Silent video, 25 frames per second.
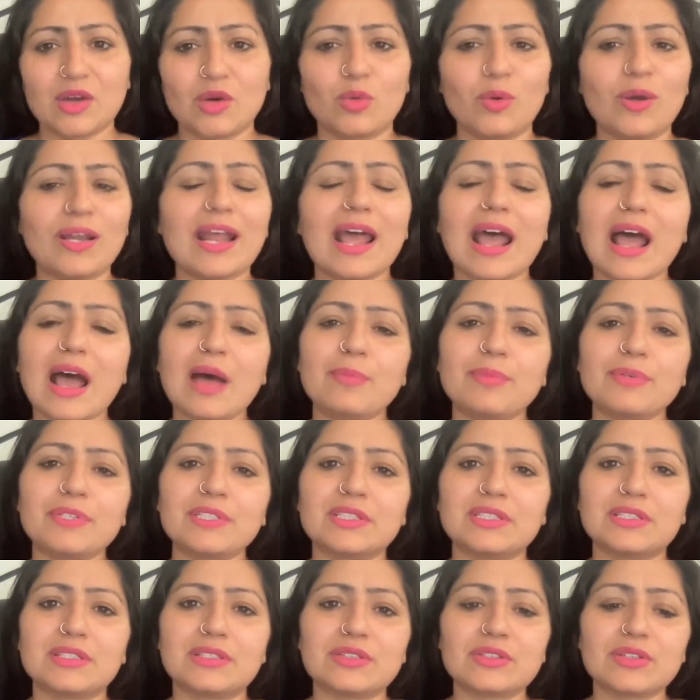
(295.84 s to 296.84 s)
What
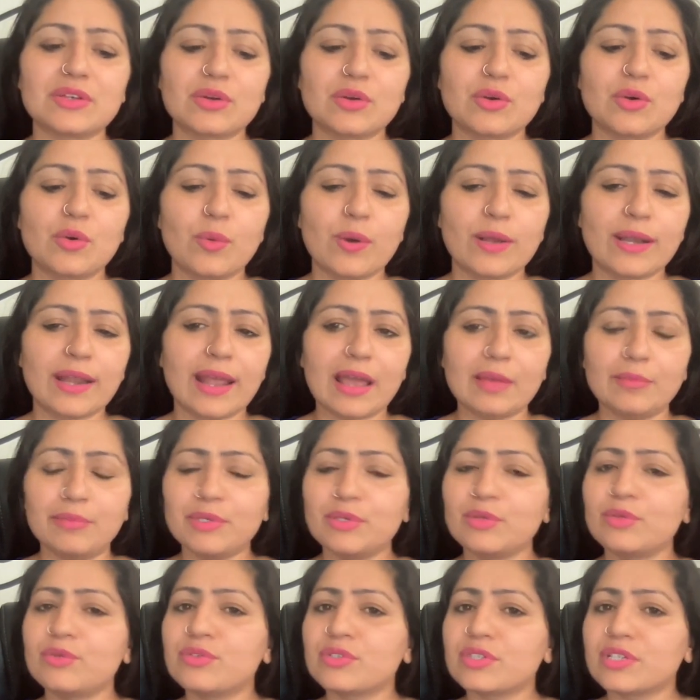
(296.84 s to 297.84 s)
happens when
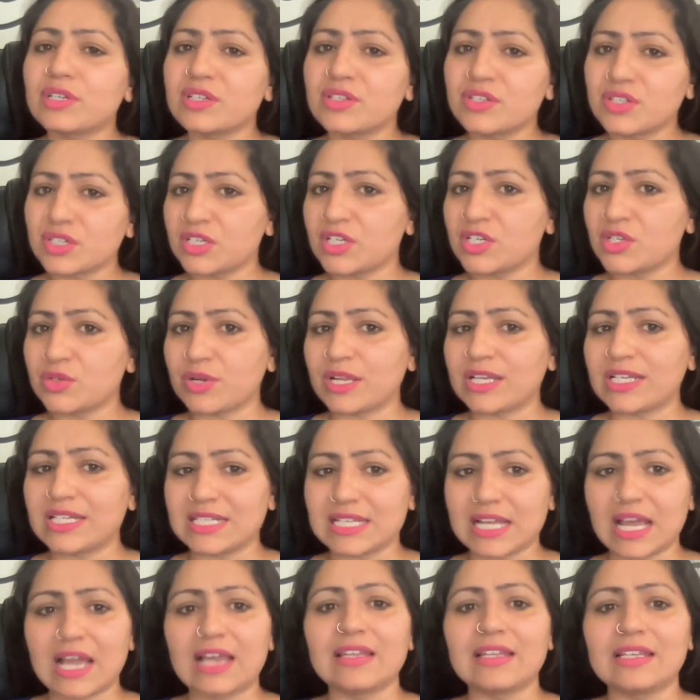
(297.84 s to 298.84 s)
abused children
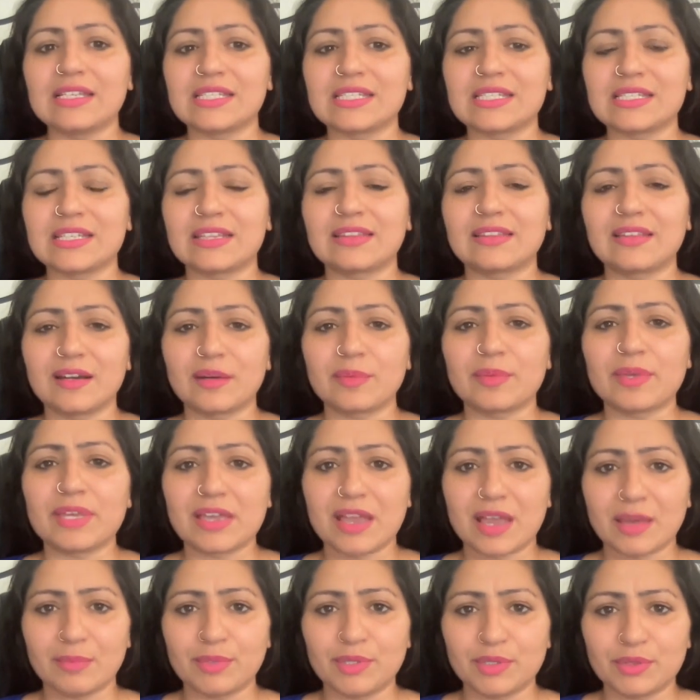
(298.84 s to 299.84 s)
tell us that they're
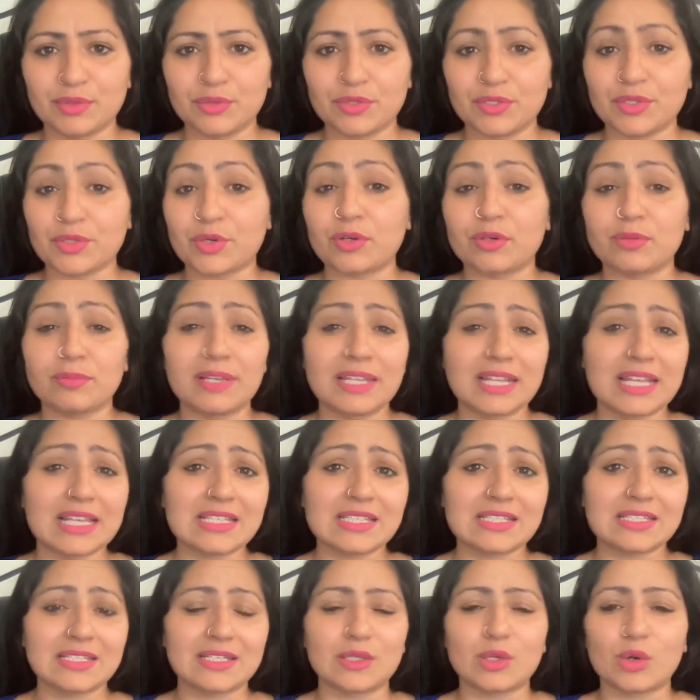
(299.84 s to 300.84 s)
being abused or
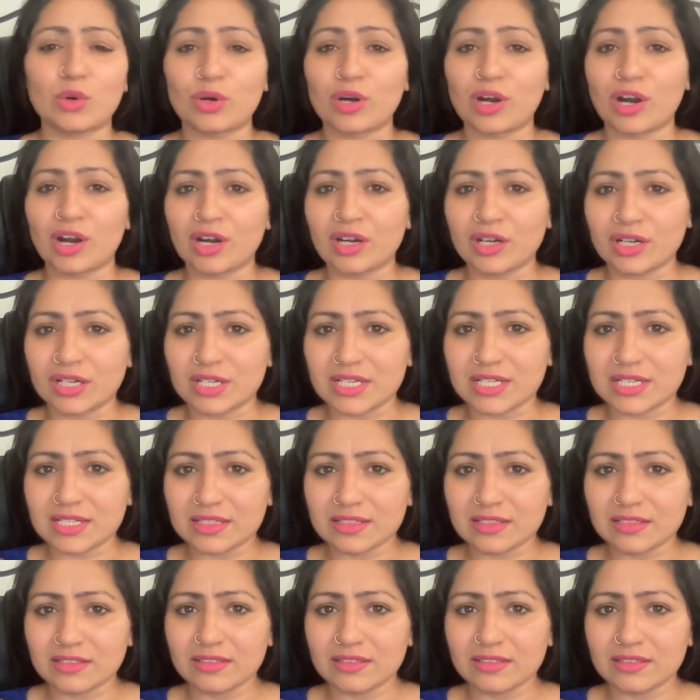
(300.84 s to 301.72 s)
molested or hurt?